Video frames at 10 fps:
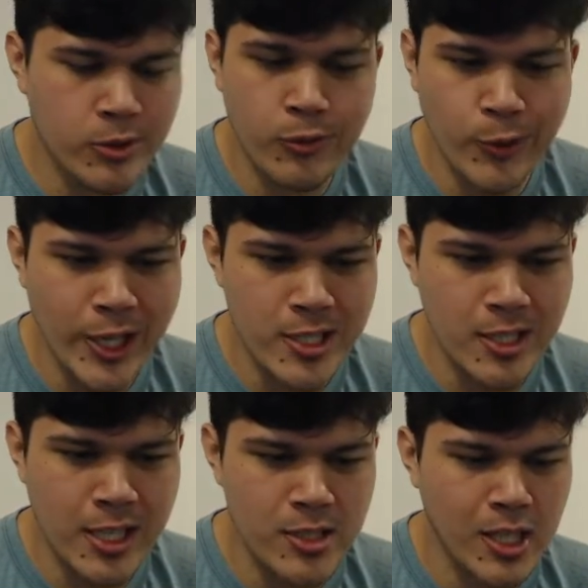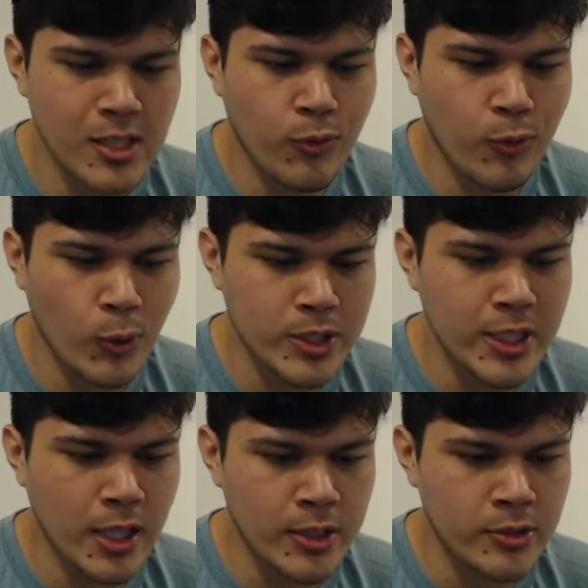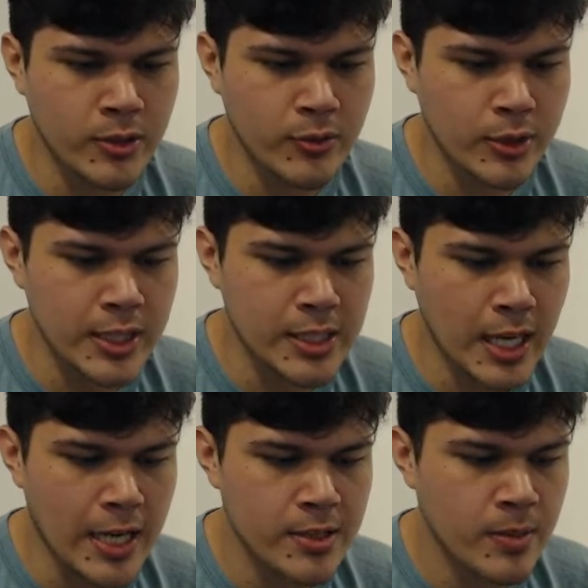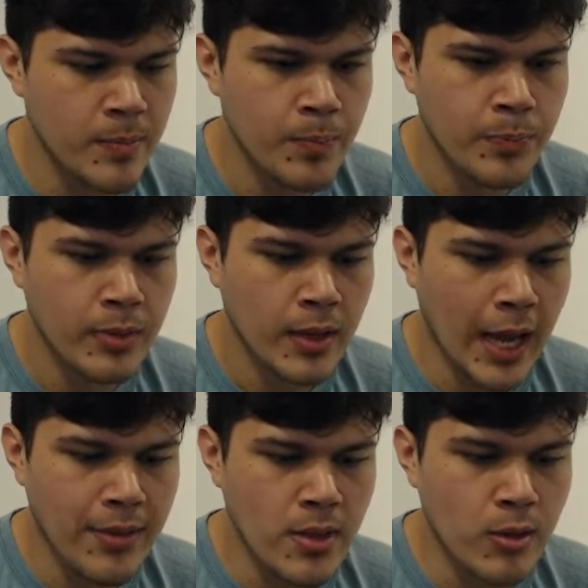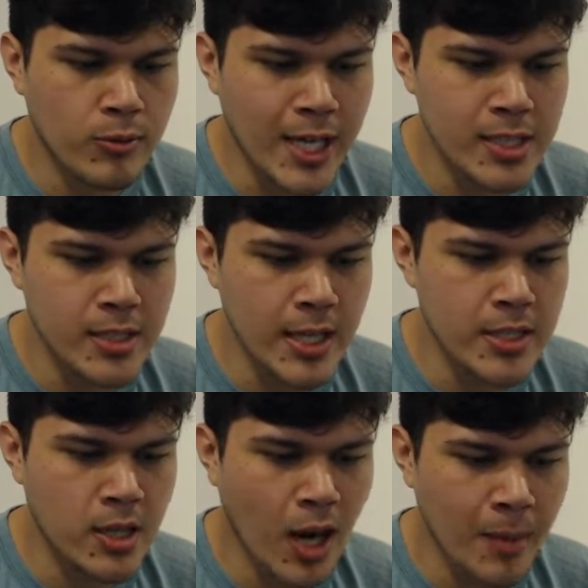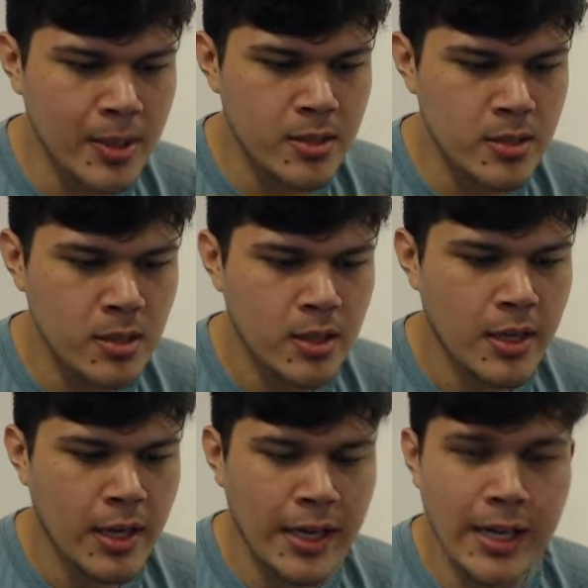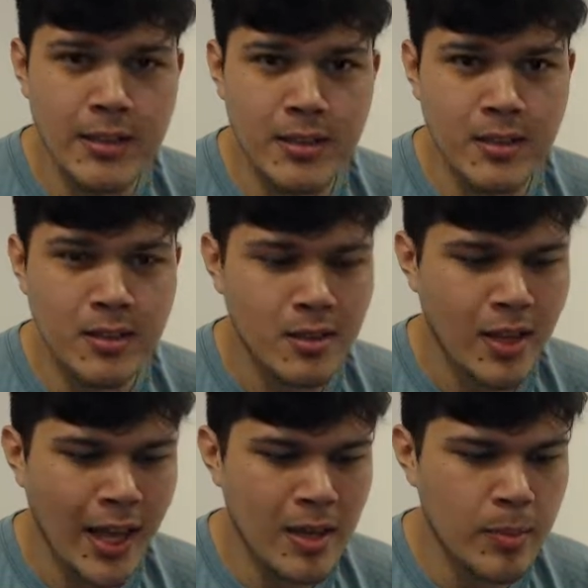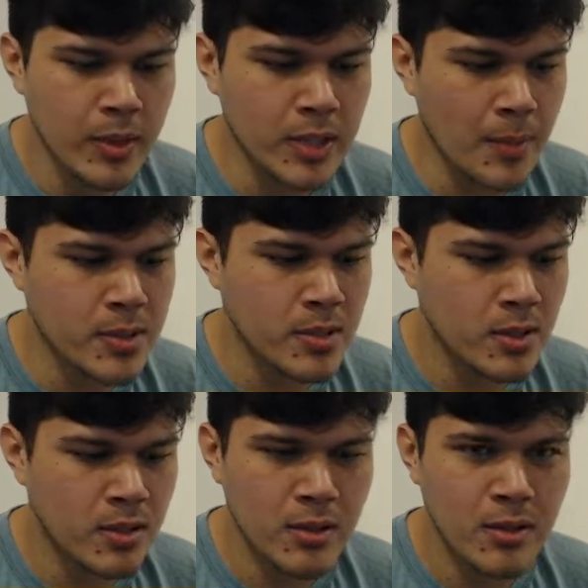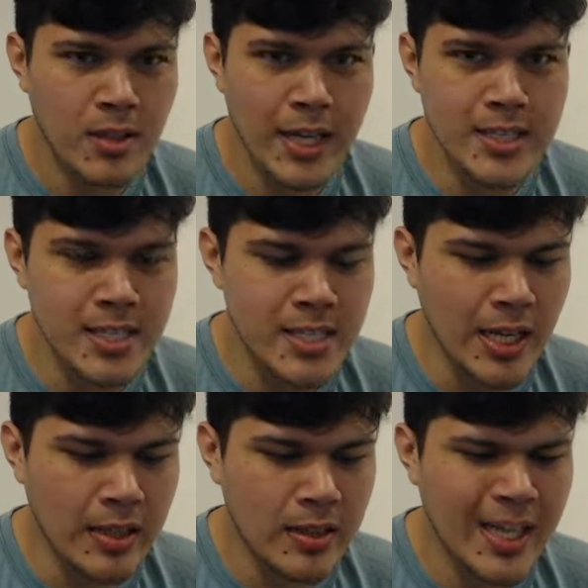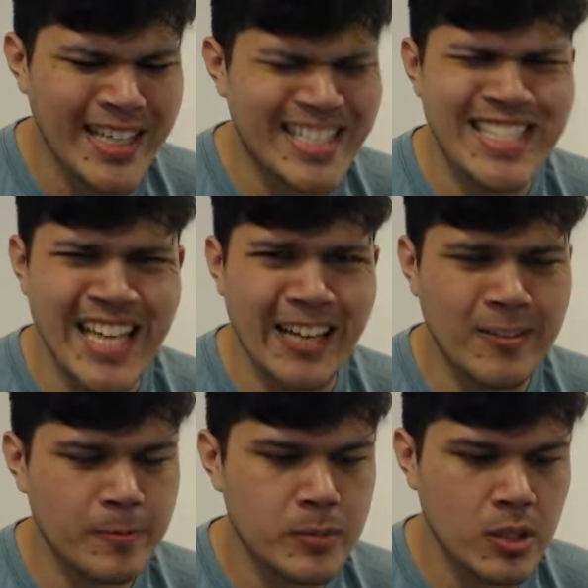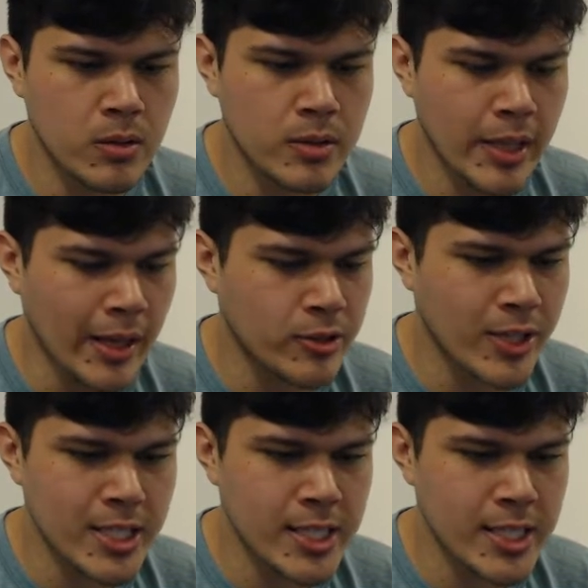for each of these, so that's 1,400 for these guys. And then the rest is commons and build-ups. It's insane. It's insane. So yeah, try this deck